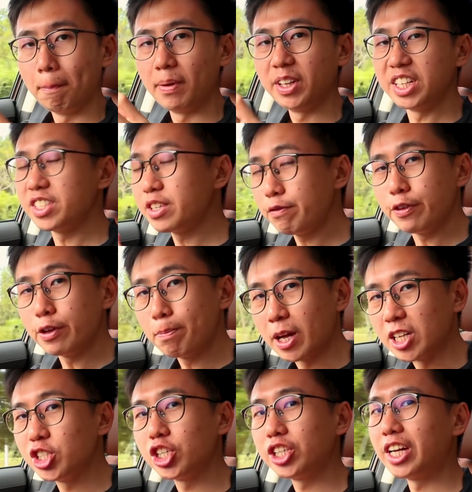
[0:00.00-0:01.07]
But does it feel
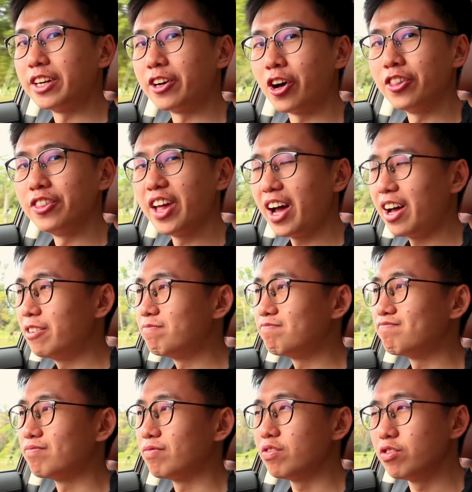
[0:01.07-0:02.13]
punchier than a Honda?
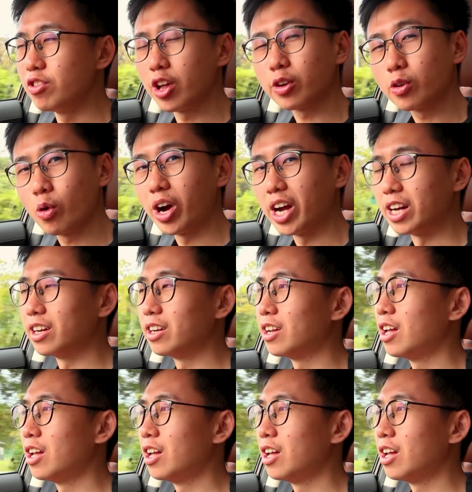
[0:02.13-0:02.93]
Not quite.